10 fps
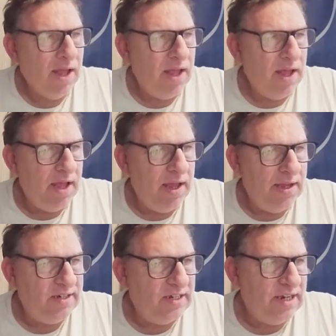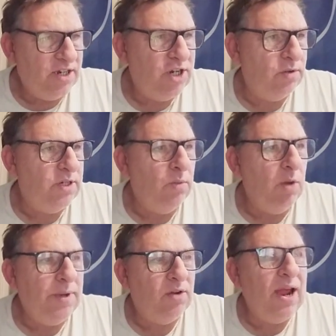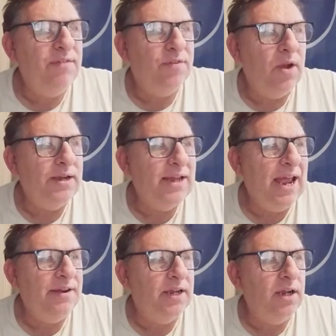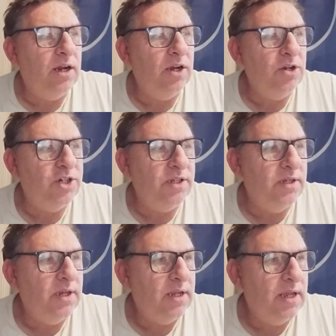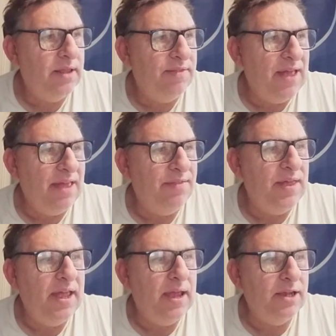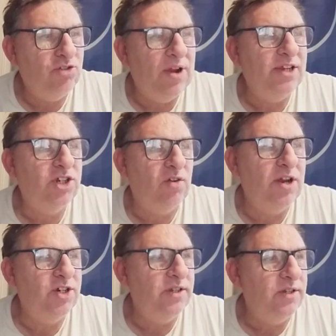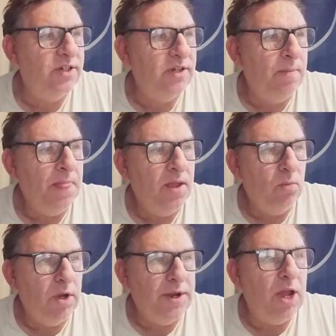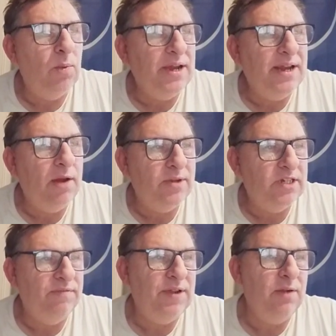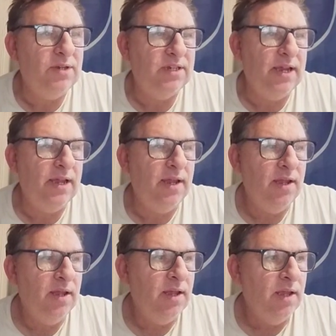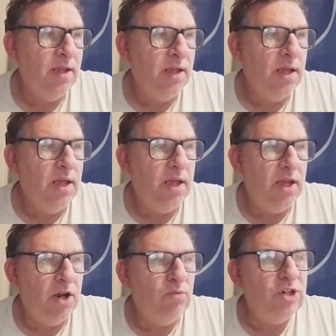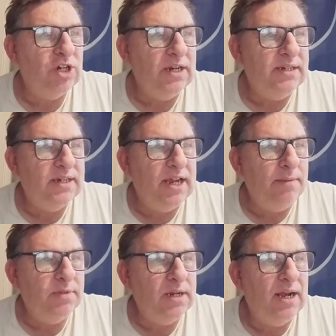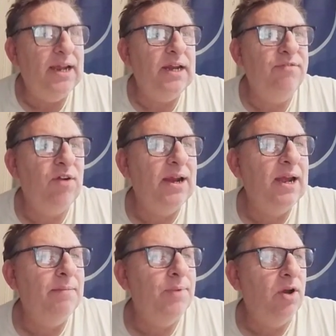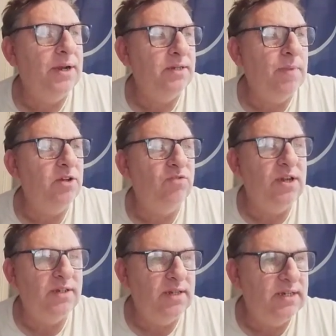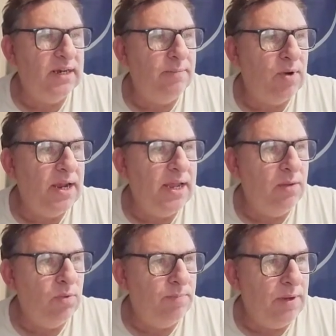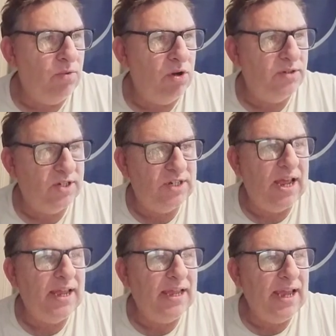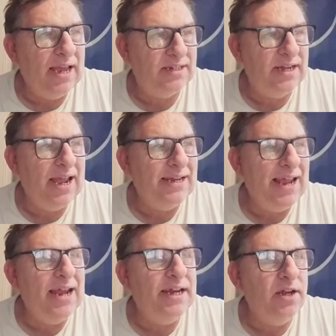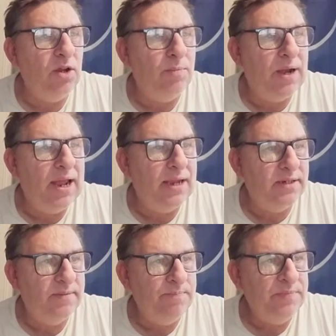Uh, it says here Chelsea will be gratified at the conclusion that their transgressions were nowhere near as severe as they uh, originally seemed. Clearly, Frank Lampard has most reason to celebrate. It would be wrong to say he hasn't had any new players.